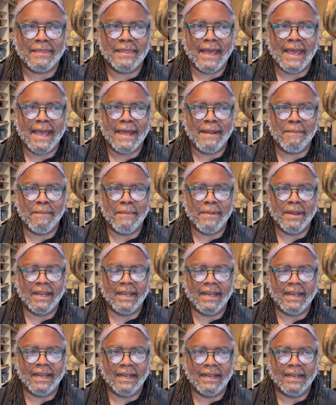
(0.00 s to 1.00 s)
that
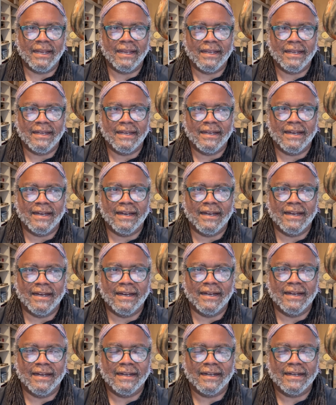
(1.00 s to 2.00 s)
many
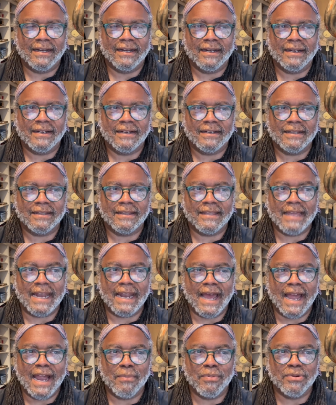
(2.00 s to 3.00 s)
uh,
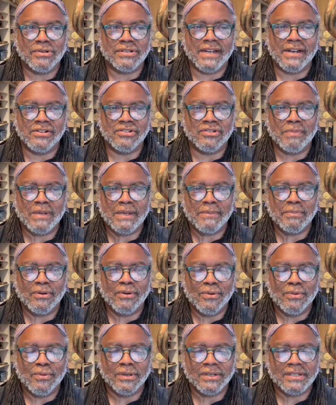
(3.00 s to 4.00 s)
that high a percentage of
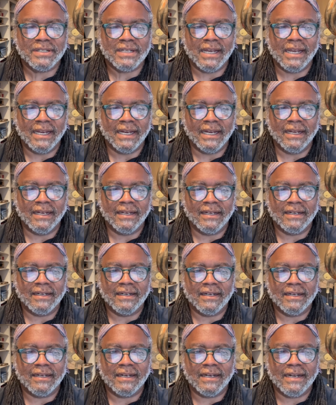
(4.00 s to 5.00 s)
people who were saying it.
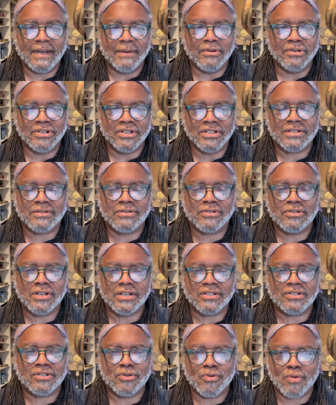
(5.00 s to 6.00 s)
They were just
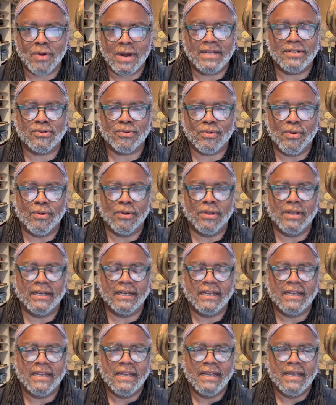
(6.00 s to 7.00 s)
just straight
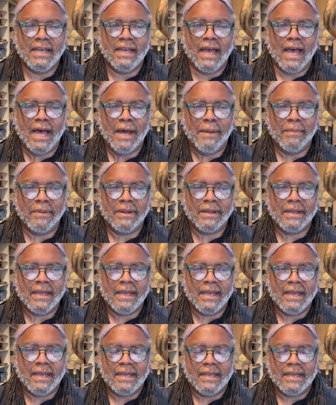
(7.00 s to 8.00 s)
trolling. Um,
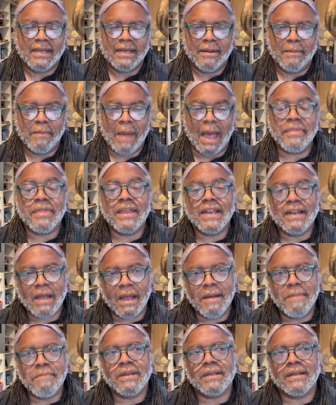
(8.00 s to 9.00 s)
I
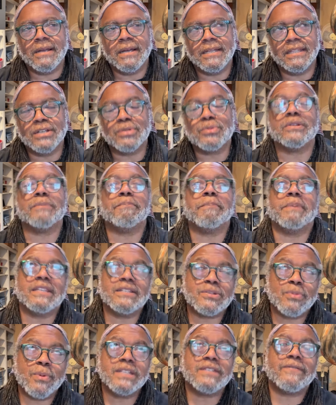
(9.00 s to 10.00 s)
think I mean this was,
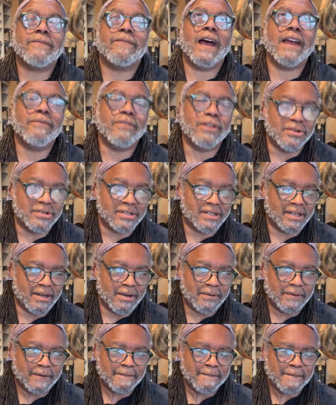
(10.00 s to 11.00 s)
but this was five years
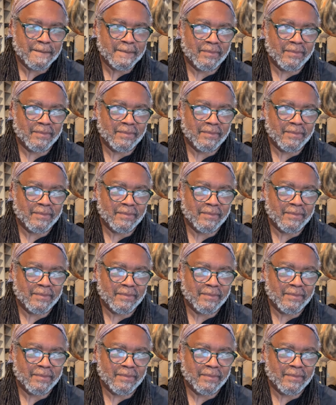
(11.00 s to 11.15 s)
ago.